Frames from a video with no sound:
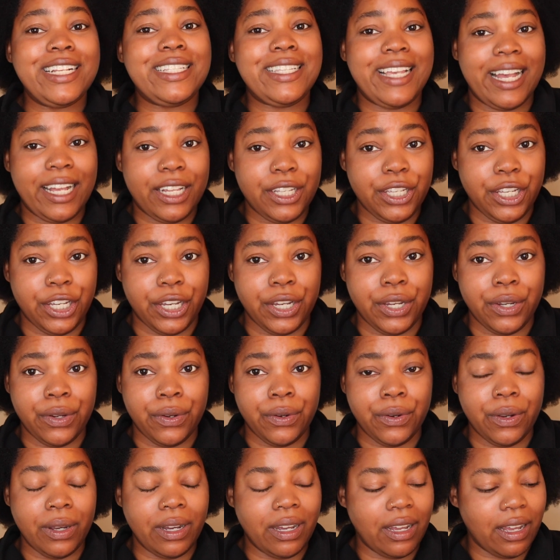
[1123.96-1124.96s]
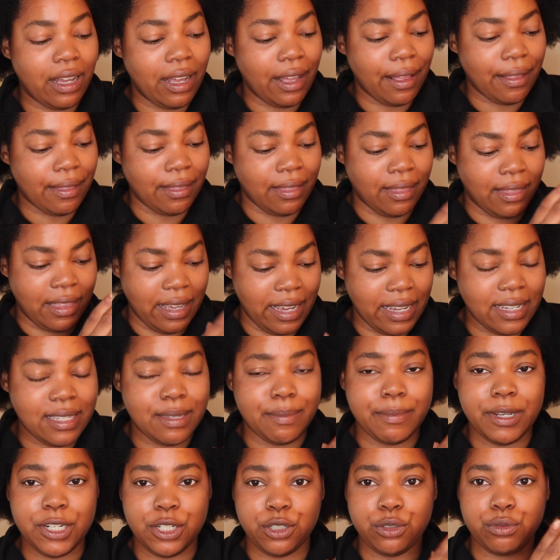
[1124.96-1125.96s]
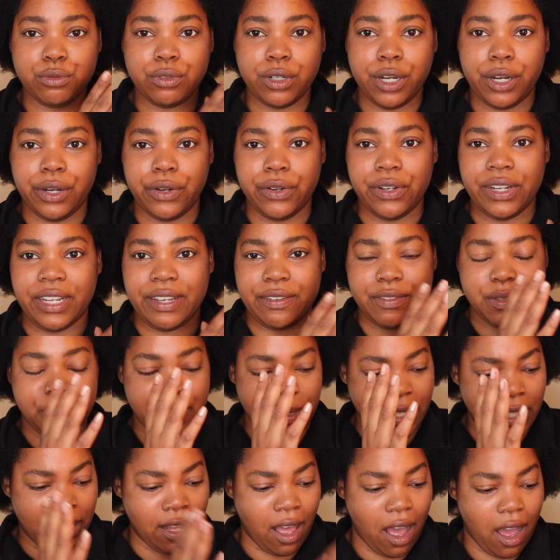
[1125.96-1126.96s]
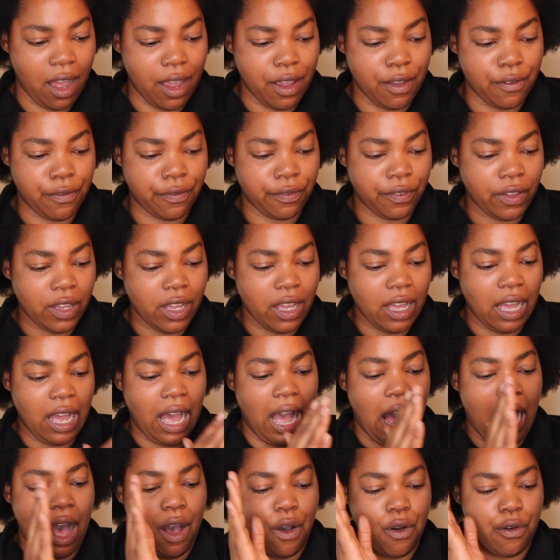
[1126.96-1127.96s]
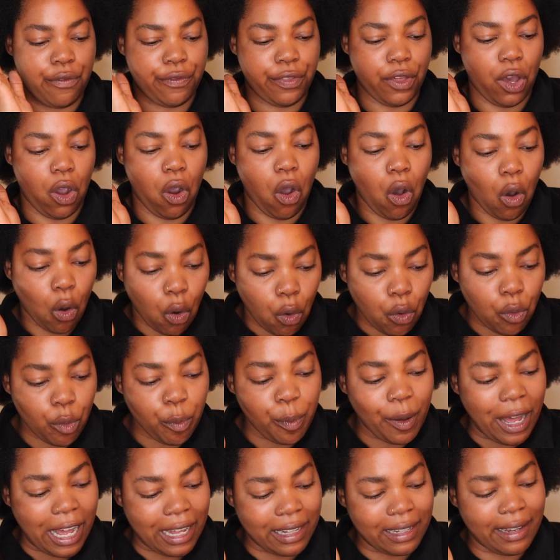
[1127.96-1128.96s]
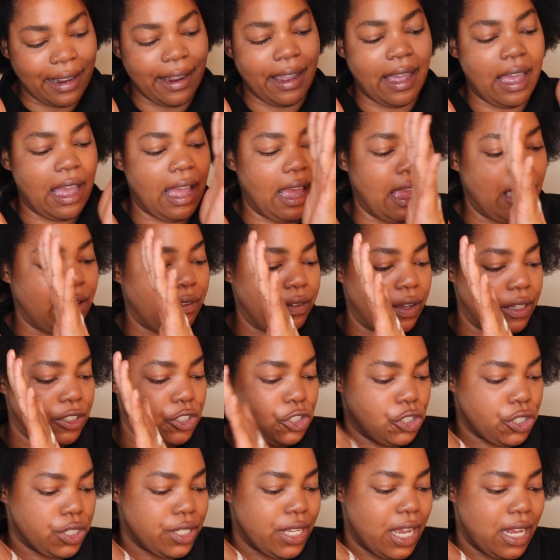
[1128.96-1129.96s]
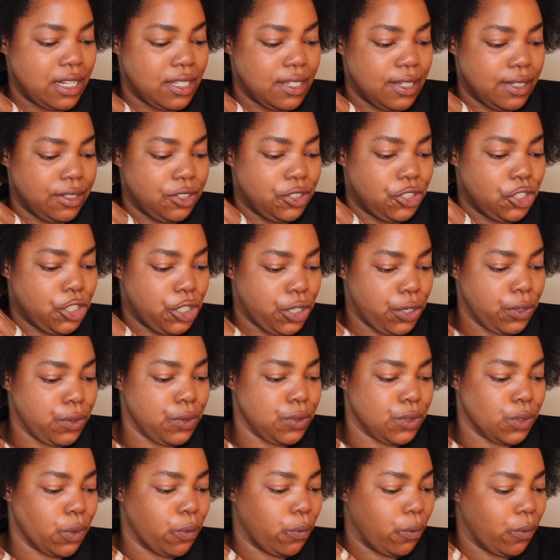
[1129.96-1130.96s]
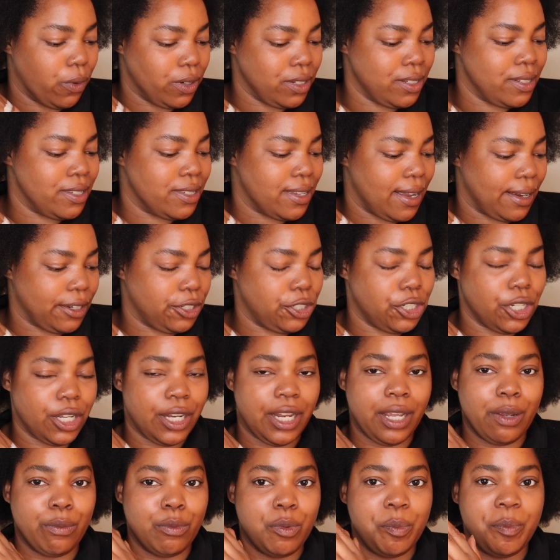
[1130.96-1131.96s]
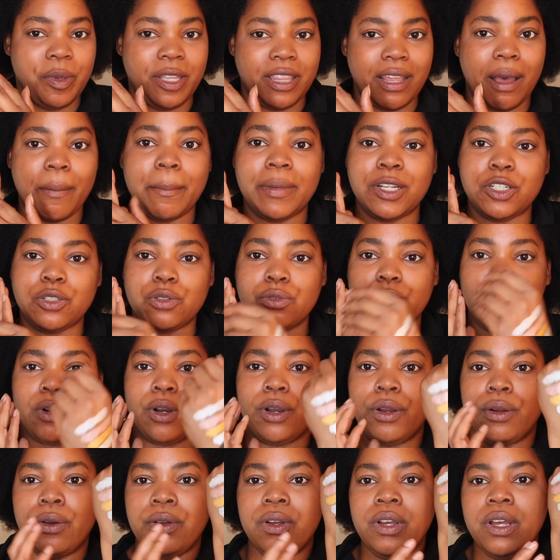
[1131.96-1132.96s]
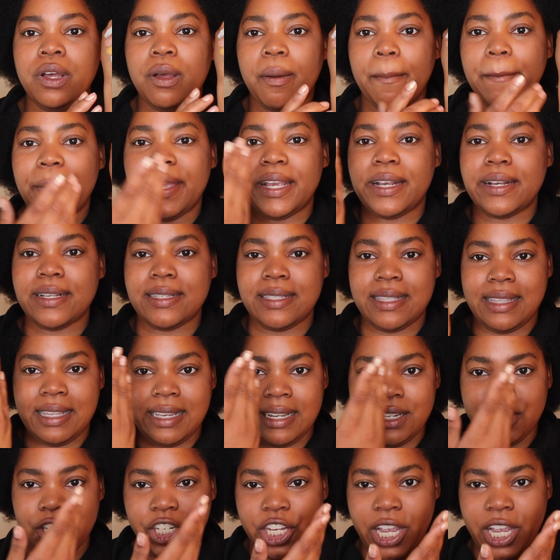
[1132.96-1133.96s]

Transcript: I tell you this middle row gives me life, out of the whole palette, if I just had to choose one section, it would be that middle row, because these